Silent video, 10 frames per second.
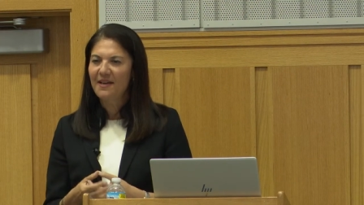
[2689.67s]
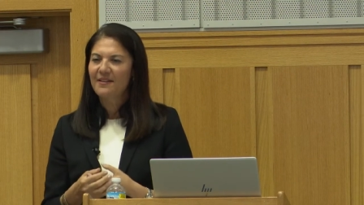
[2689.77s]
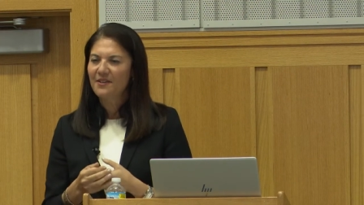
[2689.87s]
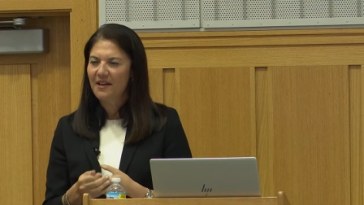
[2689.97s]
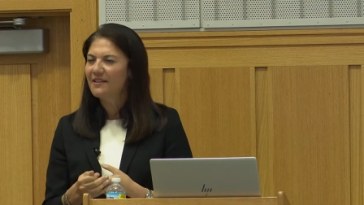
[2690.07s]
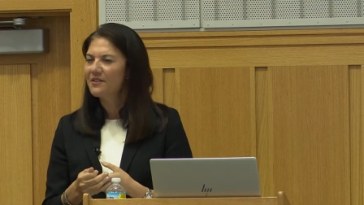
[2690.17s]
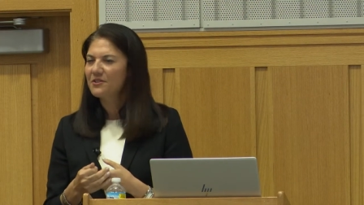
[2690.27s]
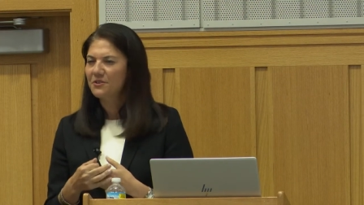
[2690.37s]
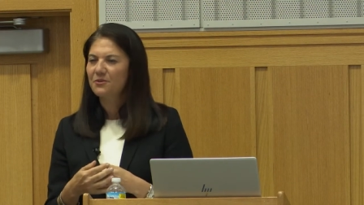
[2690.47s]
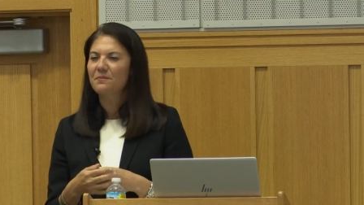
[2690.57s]
I think there's
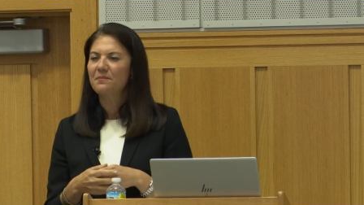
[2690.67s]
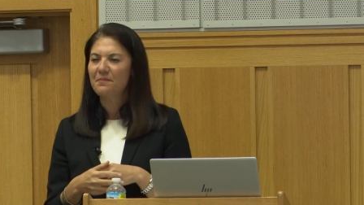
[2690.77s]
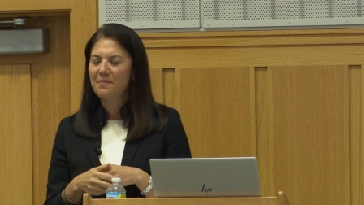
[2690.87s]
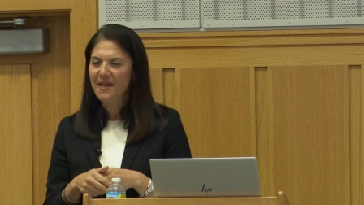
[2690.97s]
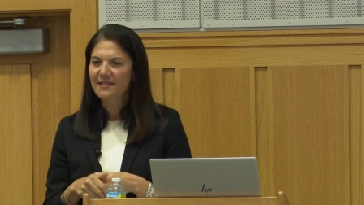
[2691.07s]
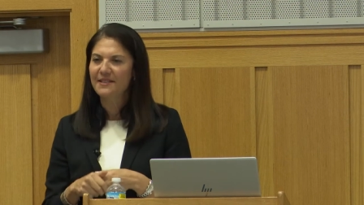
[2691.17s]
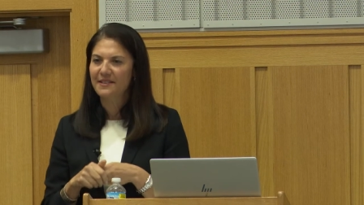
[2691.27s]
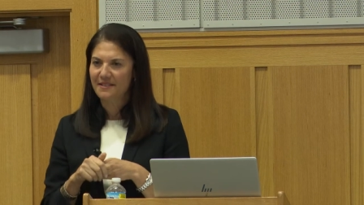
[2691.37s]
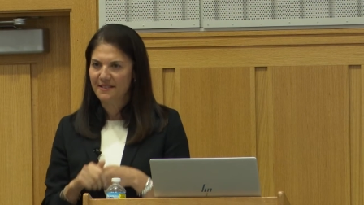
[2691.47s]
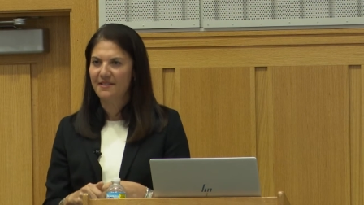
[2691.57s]
a tremendous
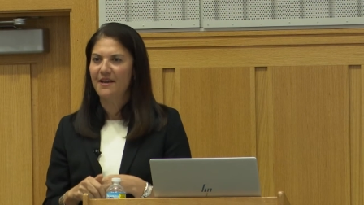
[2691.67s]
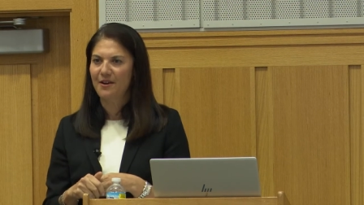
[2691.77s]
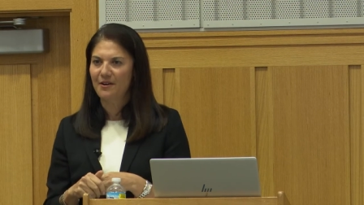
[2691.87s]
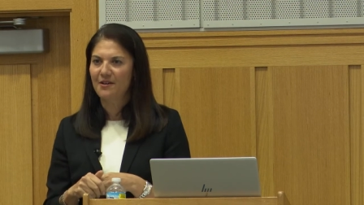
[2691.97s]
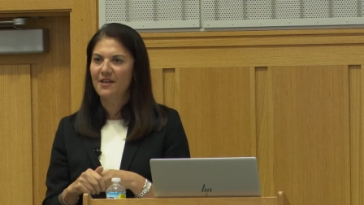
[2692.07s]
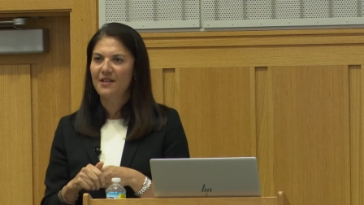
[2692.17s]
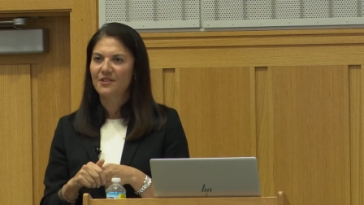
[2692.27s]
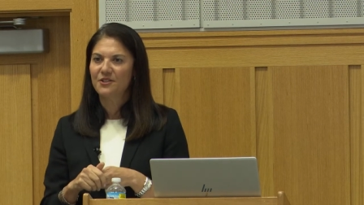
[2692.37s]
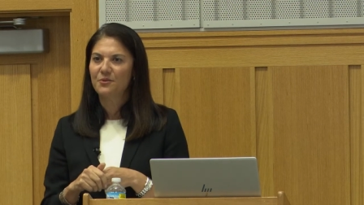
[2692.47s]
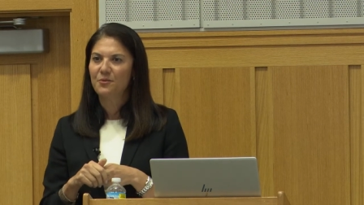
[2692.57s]
desire
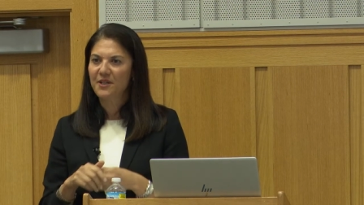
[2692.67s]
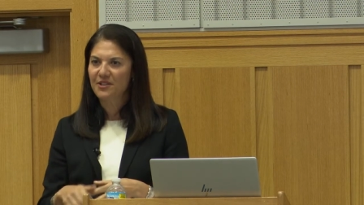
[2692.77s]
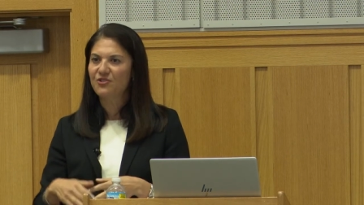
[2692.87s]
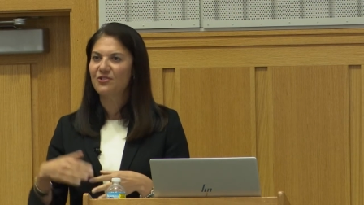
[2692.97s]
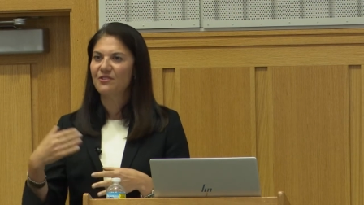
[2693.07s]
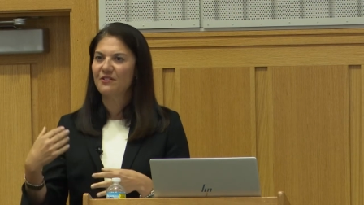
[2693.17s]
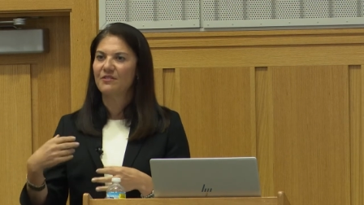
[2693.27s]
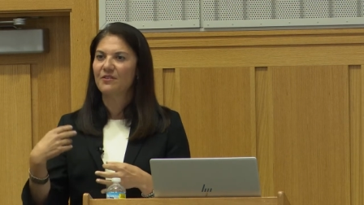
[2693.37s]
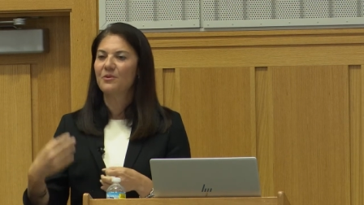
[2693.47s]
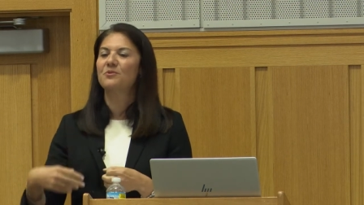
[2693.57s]
to reach
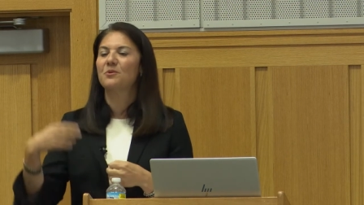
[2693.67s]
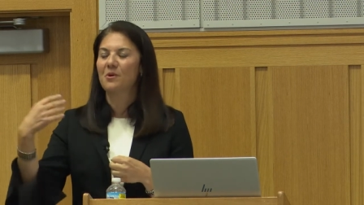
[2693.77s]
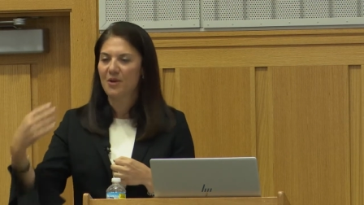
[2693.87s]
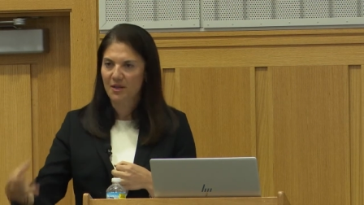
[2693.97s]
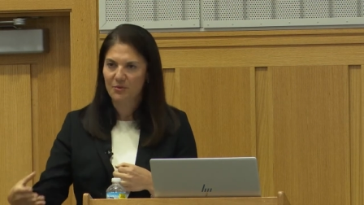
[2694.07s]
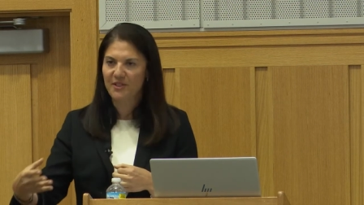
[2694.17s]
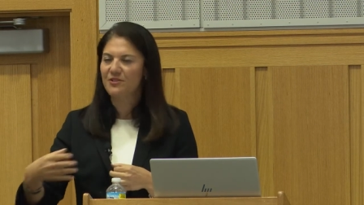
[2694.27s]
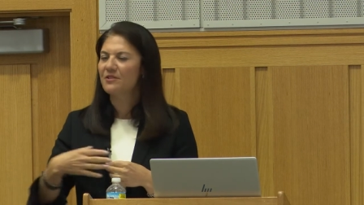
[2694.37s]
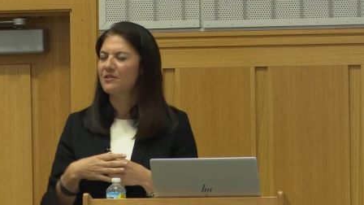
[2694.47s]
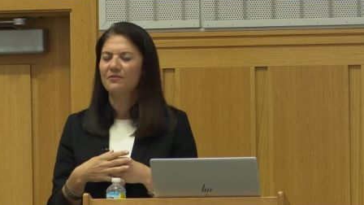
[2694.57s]
those who are
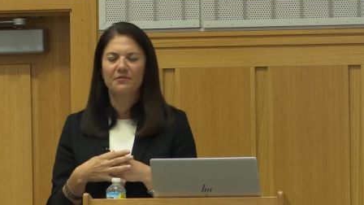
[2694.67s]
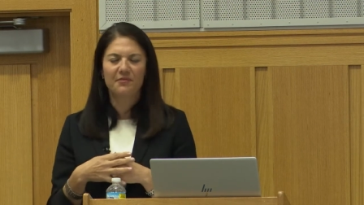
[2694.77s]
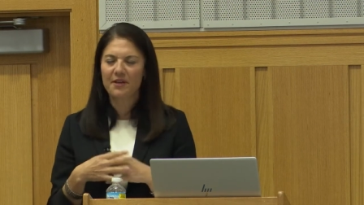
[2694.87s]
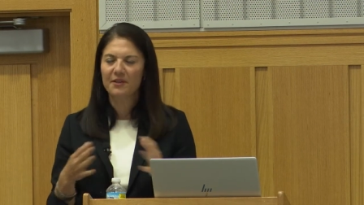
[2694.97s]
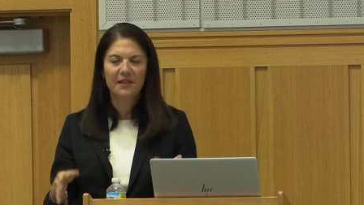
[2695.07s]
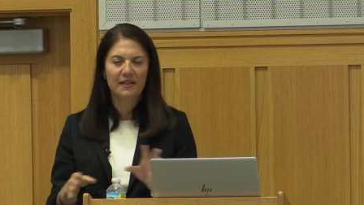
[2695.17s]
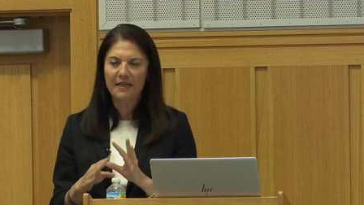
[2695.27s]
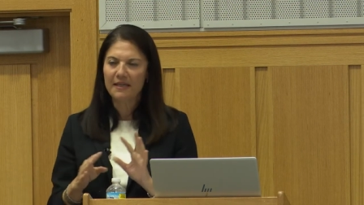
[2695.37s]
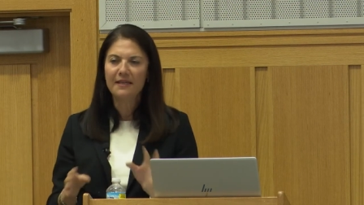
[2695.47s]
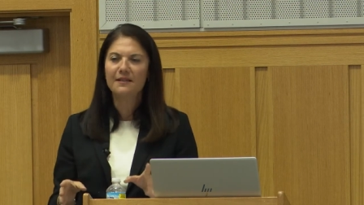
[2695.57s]
unreached. There's a very
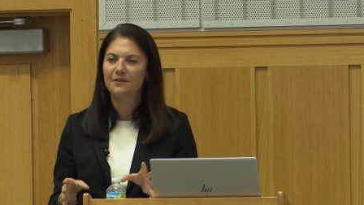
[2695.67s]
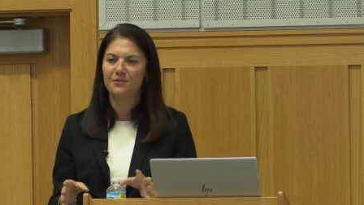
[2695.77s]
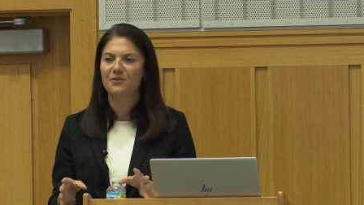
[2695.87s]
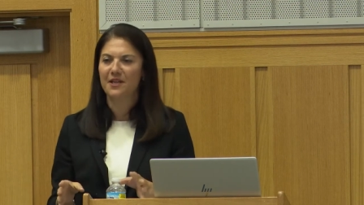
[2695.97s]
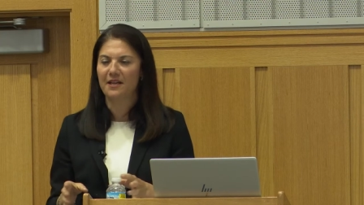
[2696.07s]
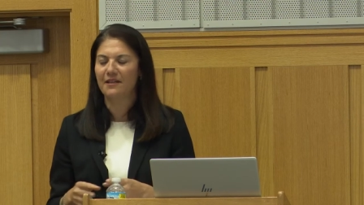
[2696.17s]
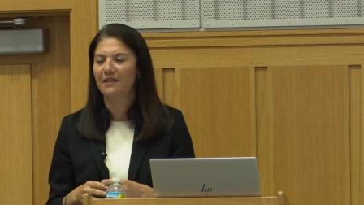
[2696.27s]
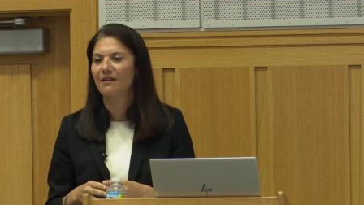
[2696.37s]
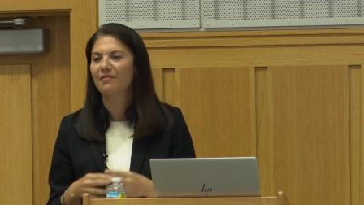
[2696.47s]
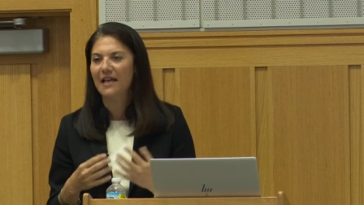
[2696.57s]
keen understanding
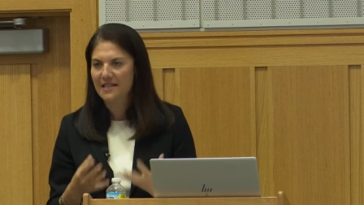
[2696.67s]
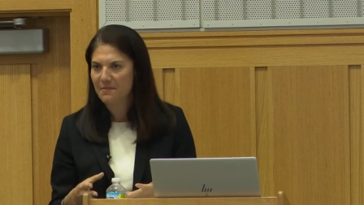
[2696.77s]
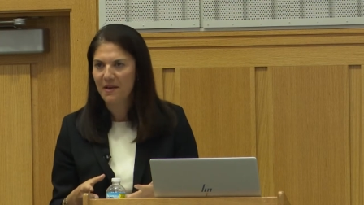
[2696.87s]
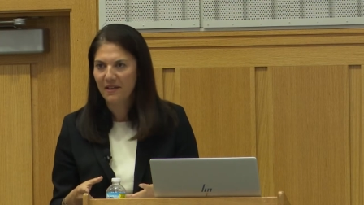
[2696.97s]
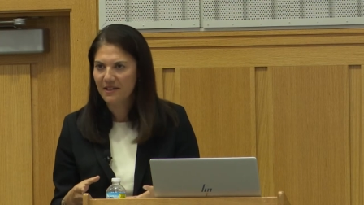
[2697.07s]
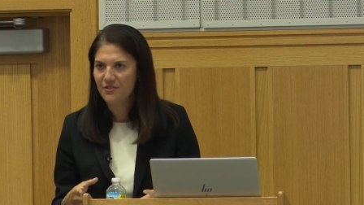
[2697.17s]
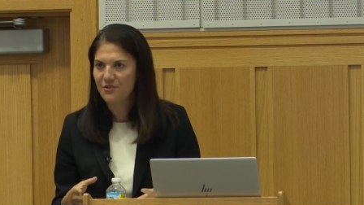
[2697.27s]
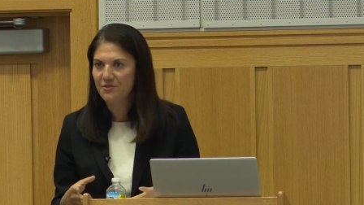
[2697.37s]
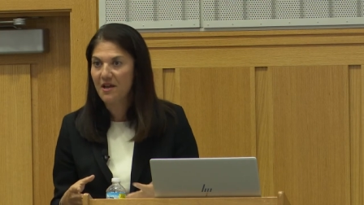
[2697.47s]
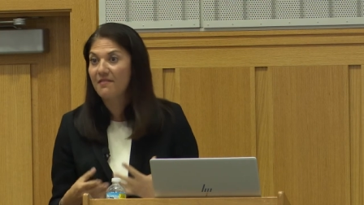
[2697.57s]
of last mile
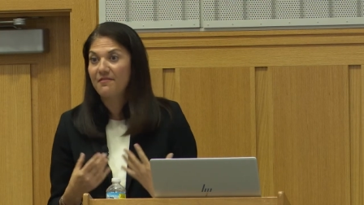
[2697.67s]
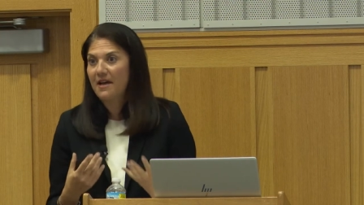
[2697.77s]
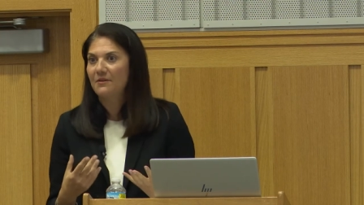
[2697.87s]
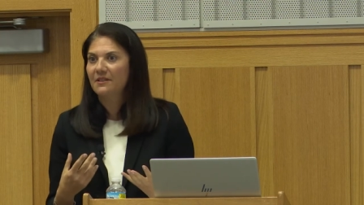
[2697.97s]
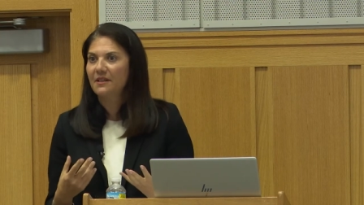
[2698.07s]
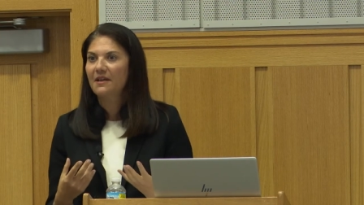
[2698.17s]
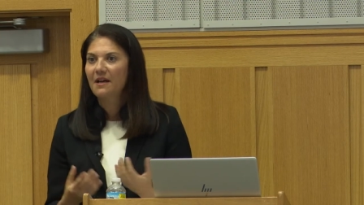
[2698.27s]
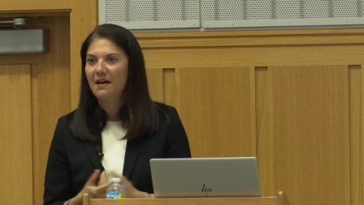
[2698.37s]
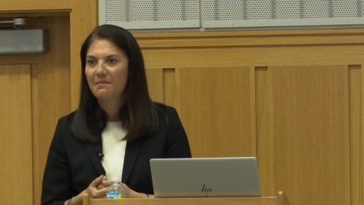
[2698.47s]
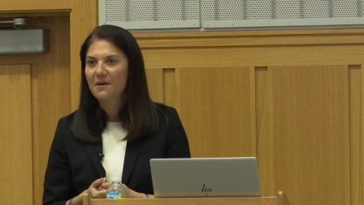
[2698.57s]
issues, I've found,
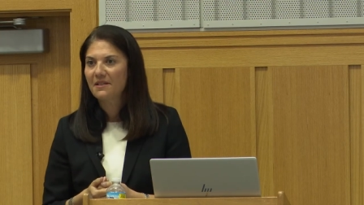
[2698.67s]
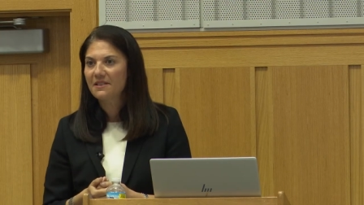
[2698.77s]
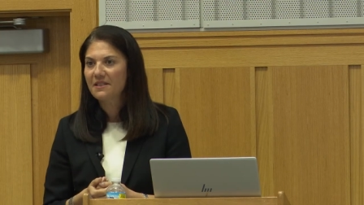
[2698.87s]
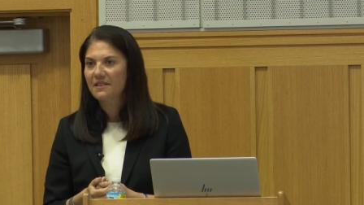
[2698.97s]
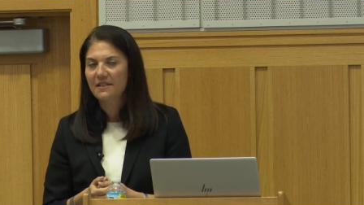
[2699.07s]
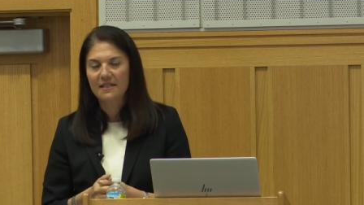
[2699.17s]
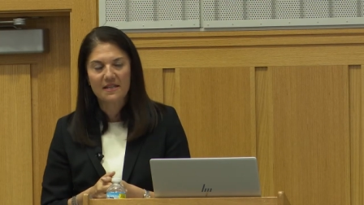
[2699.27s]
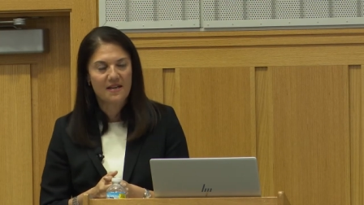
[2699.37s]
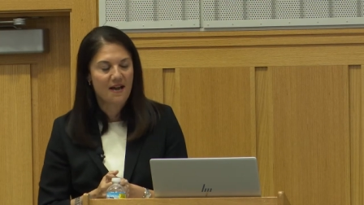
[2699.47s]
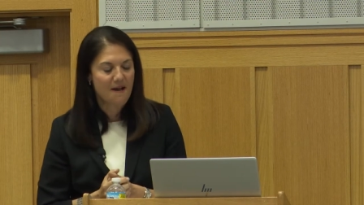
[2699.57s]
amongst
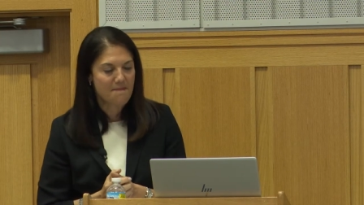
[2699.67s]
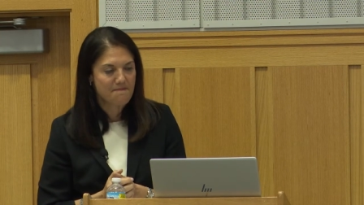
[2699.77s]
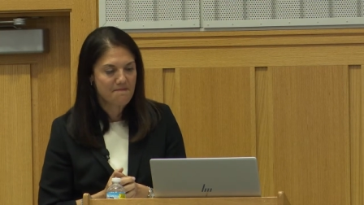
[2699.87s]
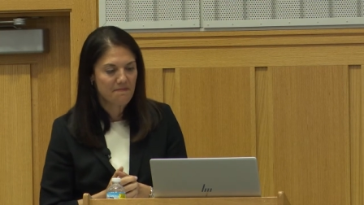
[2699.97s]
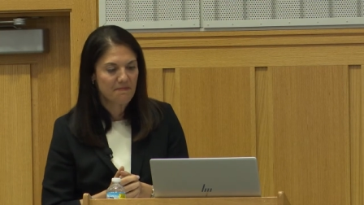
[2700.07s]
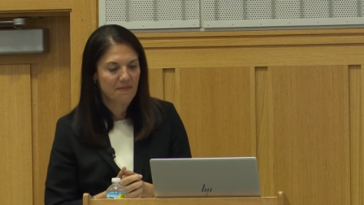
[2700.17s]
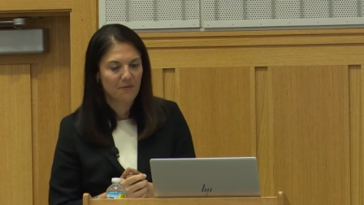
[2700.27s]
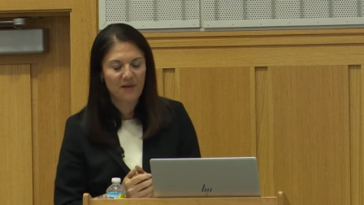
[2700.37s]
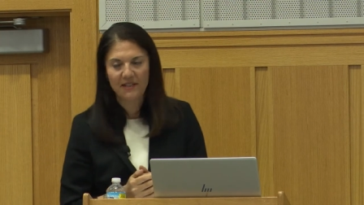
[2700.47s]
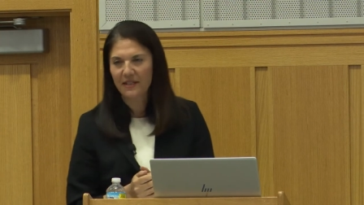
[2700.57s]
the
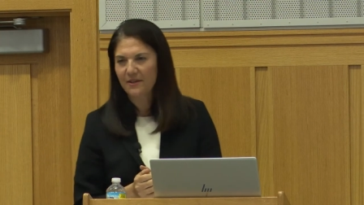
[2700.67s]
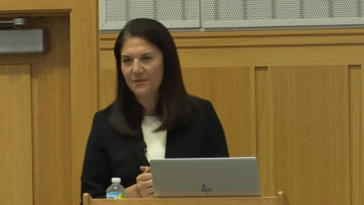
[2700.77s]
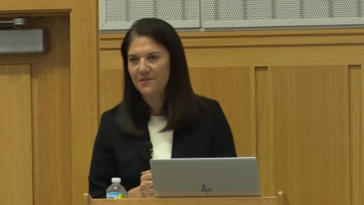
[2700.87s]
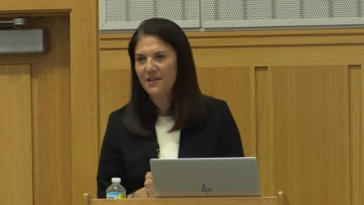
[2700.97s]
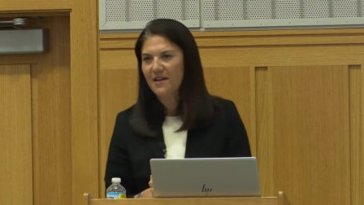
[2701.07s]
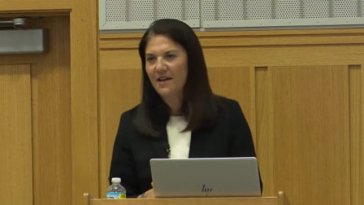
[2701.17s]
regulators